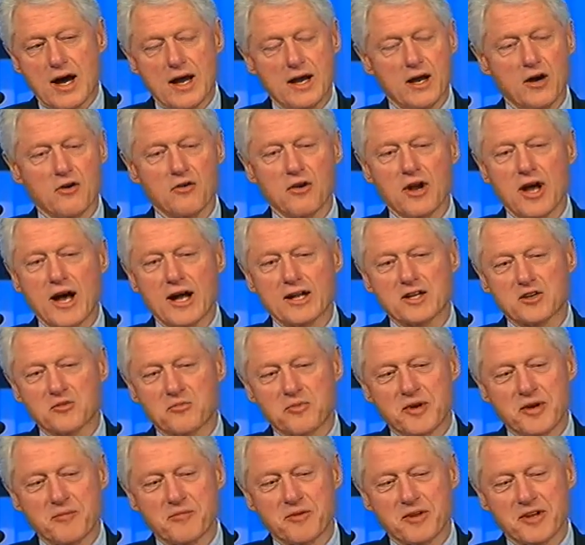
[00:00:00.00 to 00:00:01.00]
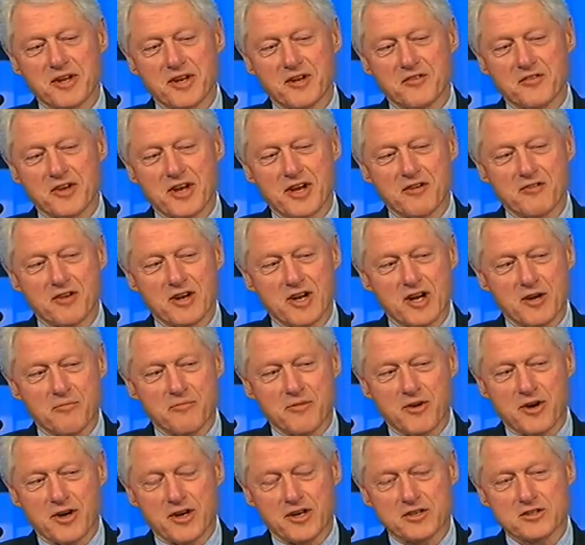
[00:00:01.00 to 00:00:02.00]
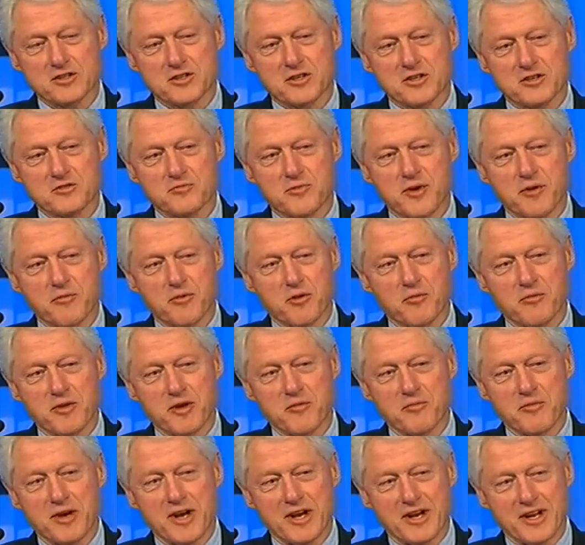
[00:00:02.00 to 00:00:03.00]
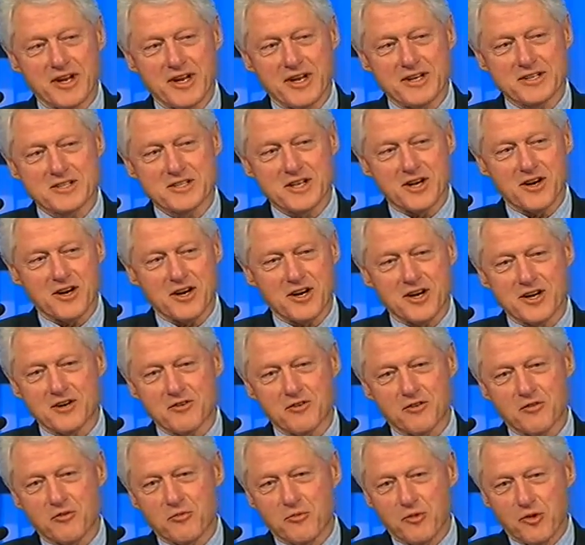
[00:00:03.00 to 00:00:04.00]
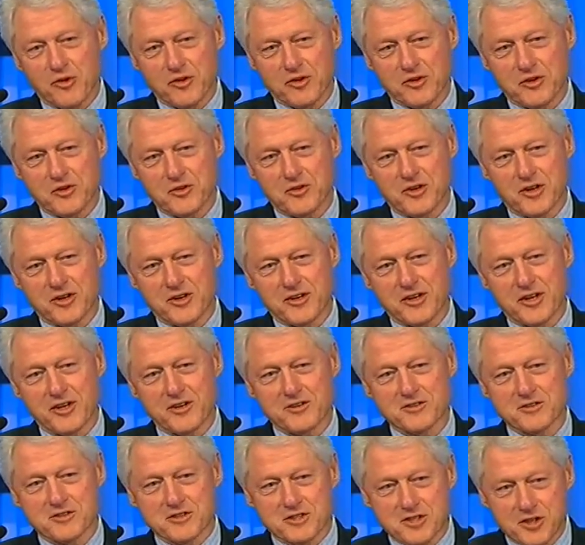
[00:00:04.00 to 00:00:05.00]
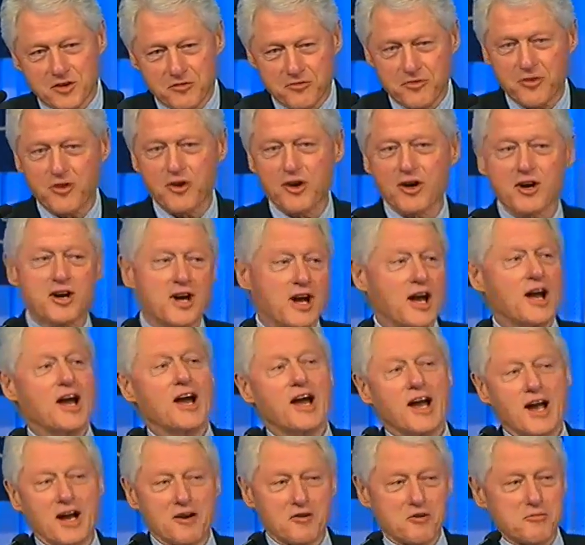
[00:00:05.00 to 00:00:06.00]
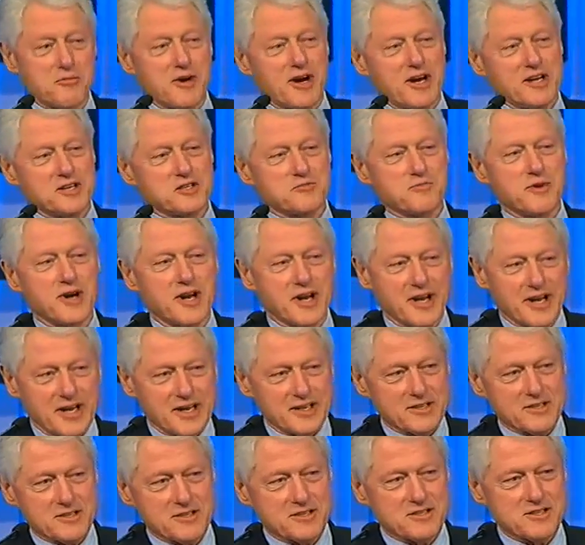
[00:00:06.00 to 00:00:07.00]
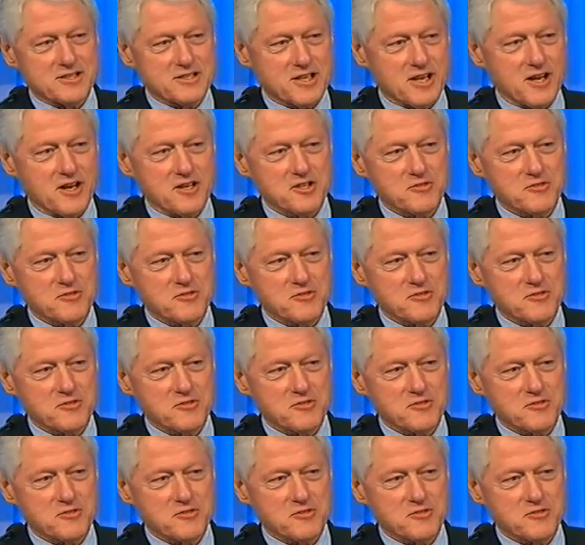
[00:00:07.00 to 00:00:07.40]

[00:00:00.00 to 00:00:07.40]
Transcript: I don't like the people that have given up on us, because people have been betting against our country for more than 200 years, and so far everybody that's bet against us has